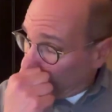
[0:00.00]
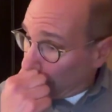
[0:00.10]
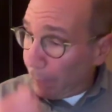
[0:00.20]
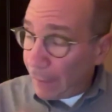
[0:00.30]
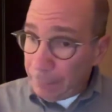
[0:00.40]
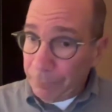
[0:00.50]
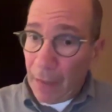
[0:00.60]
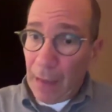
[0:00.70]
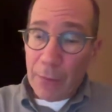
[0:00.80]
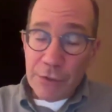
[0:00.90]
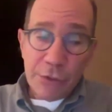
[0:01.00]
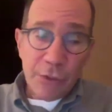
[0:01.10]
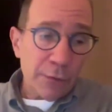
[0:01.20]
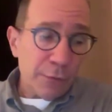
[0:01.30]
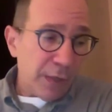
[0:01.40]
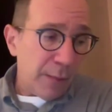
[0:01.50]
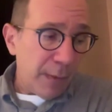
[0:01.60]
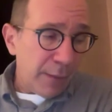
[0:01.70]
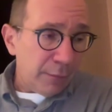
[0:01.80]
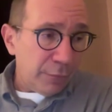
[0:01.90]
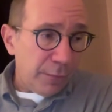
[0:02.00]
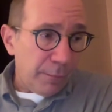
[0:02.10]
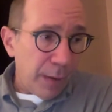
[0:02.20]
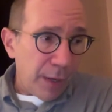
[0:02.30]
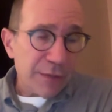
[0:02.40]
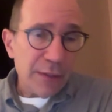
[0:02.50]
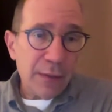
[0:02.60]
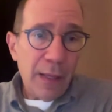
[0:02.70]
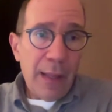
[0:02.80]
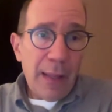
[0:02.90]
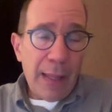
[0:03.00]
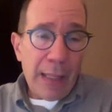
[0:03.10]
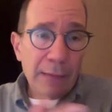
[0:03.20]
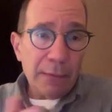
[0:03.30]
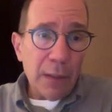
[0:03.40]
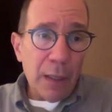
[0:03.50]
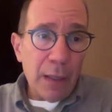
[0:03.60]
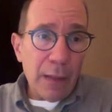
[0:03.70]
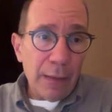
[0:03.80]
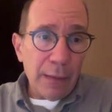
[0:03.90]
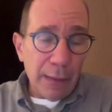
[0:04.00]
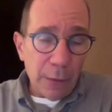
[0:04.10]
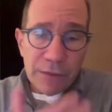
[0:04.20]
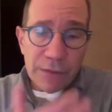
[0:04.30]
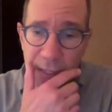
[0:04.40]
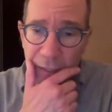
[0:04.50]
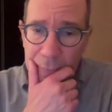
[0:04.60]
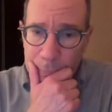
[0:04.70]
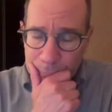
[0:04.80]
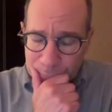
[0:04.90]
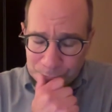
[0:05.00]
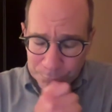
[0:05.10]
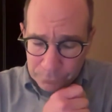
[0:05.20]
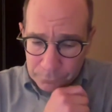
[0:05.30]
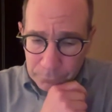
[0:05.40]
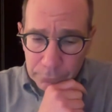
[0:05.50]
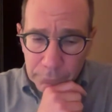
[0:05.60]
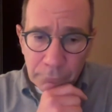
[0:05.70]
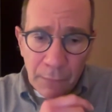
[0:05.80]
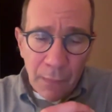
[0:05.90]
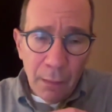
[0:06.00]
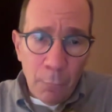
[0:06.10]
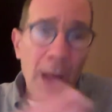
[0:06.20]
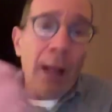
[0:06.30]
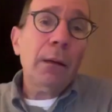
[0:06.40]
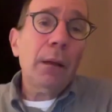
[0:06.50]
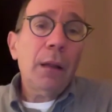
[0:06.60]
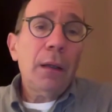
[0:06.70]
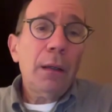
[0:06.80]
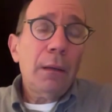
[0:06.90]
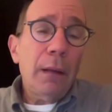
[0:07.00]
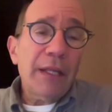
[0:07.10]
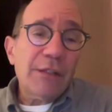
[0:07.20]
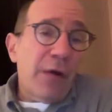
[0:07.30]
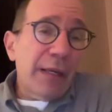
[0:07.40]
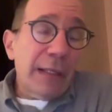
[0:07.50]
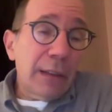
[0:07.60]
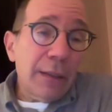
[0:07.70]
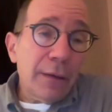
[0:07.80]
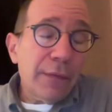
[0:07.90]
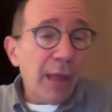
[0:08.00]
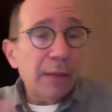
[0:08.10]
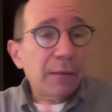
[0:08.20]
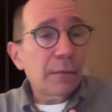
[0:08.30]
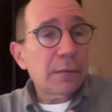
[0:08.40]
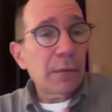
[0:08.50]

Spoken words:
But I was just talking to a friend of mine from Boston, and he was saying, well, it's very clear that